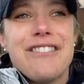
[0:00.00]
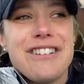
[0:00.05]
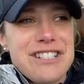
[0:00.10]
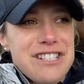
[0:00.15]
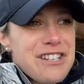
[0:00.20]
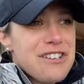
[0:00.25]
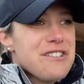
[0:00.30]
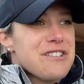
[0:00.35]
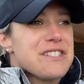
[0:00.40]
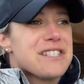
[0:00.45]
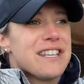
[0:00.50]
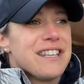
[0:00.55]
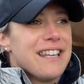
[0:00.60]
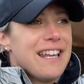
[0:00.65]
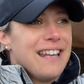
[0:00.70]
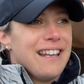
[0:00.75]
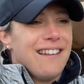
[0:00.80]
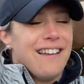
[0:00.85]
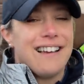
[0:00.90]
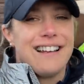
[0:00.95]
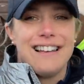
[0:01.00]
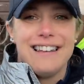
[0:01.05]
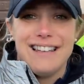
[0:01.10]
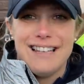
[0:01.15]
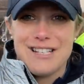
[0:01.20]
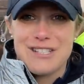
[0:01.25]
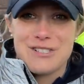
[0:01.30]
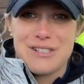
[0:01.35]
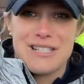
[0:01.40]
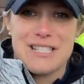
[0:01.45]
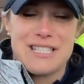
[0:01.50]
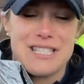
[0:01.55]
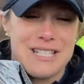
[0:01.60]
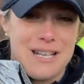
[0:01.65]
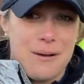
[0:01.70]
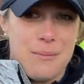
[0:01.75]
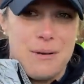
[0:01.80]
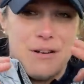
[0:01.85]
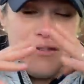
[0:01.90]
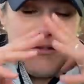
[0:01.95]
reduced and then like literally
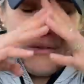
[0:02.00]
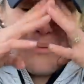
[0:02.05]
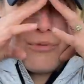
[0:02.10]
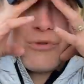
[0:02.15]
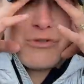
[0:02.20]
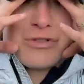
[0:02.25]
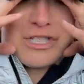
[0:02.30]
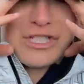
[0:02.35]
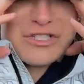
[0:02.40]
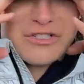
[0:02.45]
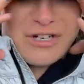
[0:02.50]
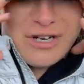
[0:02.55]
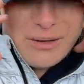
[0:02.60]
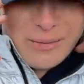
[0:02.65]
so many of you bought it straight